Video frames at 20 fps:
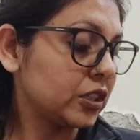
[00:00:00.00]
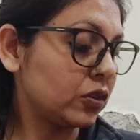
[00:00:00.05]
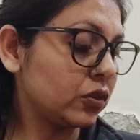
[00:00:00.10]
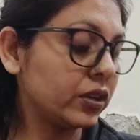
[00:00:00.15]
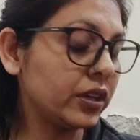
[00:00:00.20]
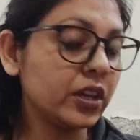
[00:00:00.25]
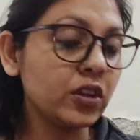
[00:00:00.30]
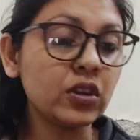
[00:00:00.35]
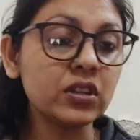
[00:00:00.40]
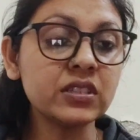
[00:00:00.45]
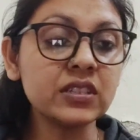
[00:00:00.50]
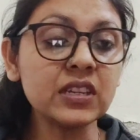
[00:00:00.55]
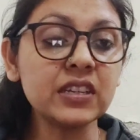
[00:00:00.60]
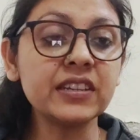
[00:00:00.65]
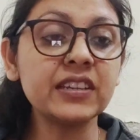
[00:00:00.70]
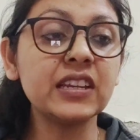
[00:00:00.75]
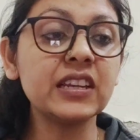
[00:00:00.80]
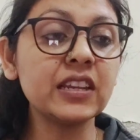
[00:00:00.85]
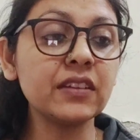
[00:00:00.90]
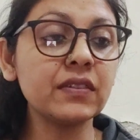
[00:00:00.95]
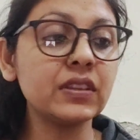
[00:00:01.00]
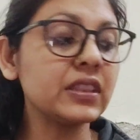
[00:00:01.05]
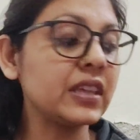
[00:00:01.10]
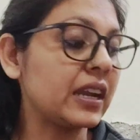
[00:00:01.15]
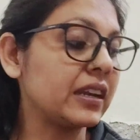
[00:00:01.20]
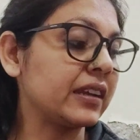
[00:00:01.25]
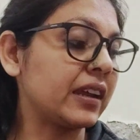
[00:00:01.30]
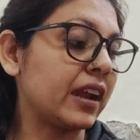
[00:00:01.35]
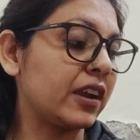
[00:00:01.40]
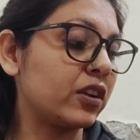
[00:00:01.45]
Okay, you're still dealing with
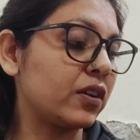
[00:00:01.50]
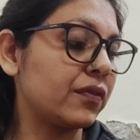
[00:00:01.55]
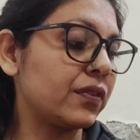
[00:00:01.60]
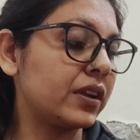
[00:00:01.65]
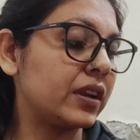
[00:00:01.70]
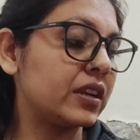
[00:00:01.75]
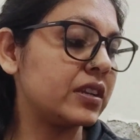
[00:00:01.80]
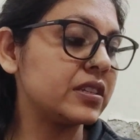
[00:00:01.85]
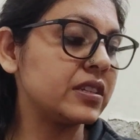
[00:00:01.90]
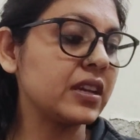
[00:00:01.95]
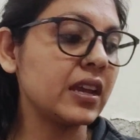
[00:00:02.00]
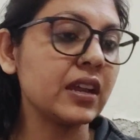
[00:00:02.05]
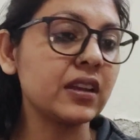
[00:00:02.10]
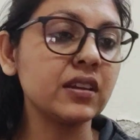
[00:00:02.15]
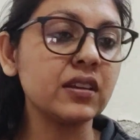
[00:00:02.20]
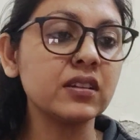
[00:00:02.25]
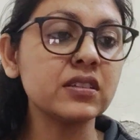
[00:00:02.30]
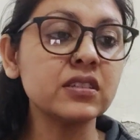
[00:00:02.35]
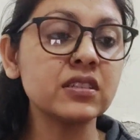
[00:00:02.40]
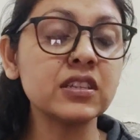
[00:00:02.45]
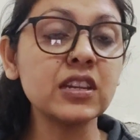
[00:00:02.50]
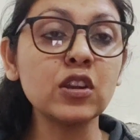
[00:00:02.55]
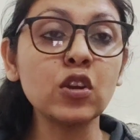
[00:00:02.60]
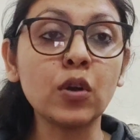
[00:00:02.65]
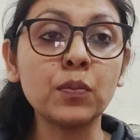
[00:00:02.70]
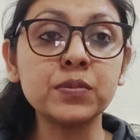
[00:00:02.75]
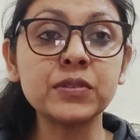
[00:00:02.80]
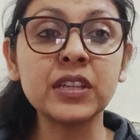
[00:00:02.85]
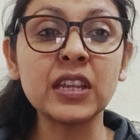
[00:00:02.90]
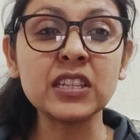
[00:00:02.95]
that kind of energy, and still
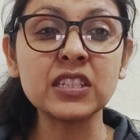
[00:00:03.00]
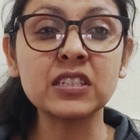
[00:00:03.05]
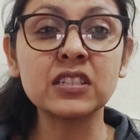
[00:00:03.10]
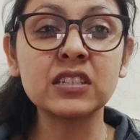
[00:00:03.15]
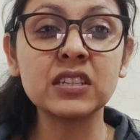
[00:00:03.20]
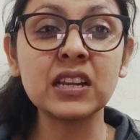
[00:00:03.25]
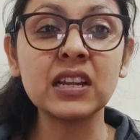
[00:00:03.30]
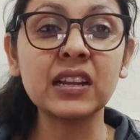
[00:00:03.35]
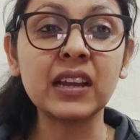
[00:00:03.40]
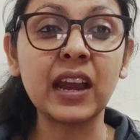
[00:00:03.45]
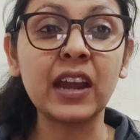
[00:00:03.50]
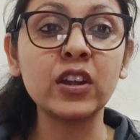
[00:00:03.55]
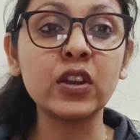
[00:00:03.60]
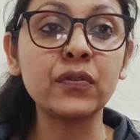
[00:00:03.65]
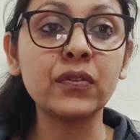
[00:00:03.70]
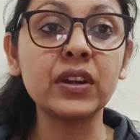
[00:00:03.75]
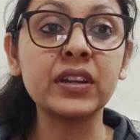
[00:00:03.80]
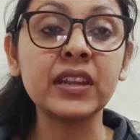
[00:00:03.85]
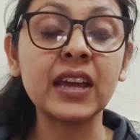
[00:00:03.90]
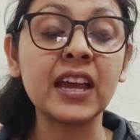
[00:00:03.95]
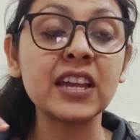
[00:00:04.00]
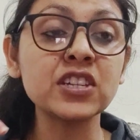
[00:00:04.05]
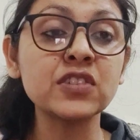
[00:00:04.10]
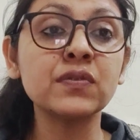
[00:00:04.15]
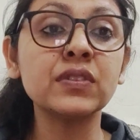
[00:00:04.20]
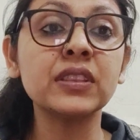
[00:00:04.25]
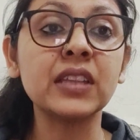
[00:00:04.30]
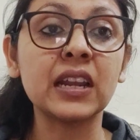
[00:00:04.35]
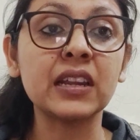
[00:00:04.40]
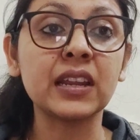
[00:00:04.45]
obsessed, still kind of attached
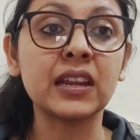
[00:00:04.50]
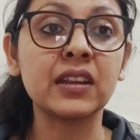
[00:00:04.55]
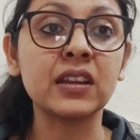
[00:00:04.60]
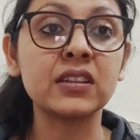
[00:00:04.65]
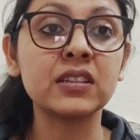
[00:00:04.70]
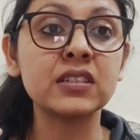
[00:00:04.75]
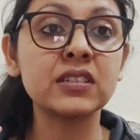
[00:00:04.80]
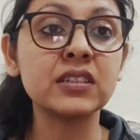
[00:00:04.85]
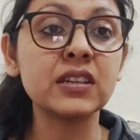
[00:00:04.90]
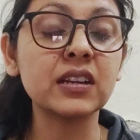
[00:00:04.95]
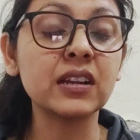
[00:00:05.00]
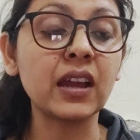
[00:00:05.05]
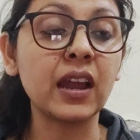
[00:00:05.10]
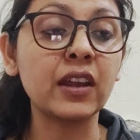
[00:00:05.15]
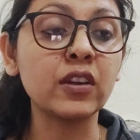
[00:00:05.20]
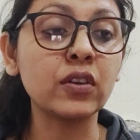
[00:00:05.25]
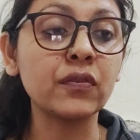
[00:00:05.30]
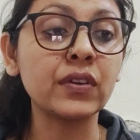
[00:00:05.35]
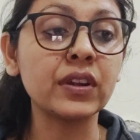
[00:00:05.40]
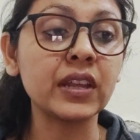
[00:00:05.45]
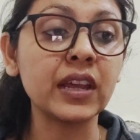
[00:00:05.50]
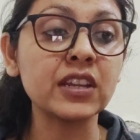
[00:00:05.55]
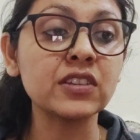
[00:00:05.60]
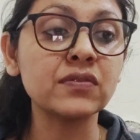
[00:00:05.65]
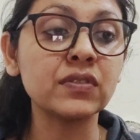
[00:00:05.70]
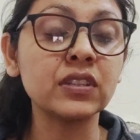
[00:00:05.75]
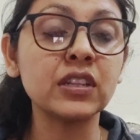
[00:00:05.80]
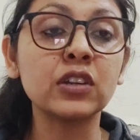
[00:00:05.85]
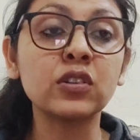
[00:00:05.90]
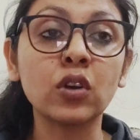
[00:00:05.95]
with that energy, still kind of attached
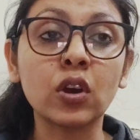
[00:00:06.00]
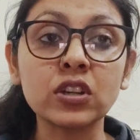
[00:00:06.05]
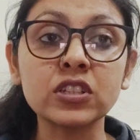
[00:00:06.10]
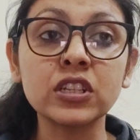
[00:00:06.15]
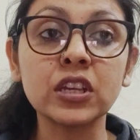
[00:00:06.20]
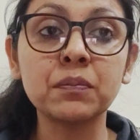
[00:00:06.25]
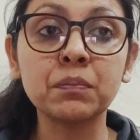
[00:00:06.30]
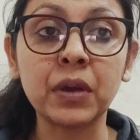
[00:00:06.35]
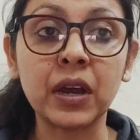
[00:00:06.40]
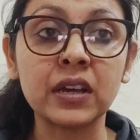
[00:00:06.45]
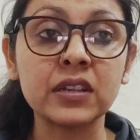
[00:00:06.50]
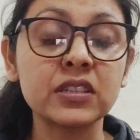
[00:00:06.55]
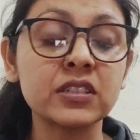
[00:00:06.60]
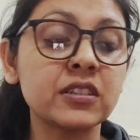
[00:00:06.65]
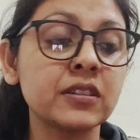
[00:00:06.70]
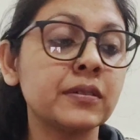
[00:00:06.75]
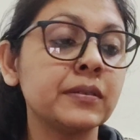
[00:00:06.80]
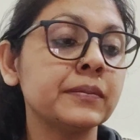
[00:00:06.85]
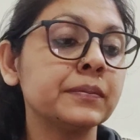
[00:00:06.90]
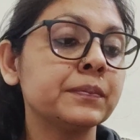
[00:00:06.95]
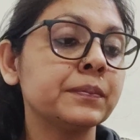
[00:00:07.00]
with the toxic past.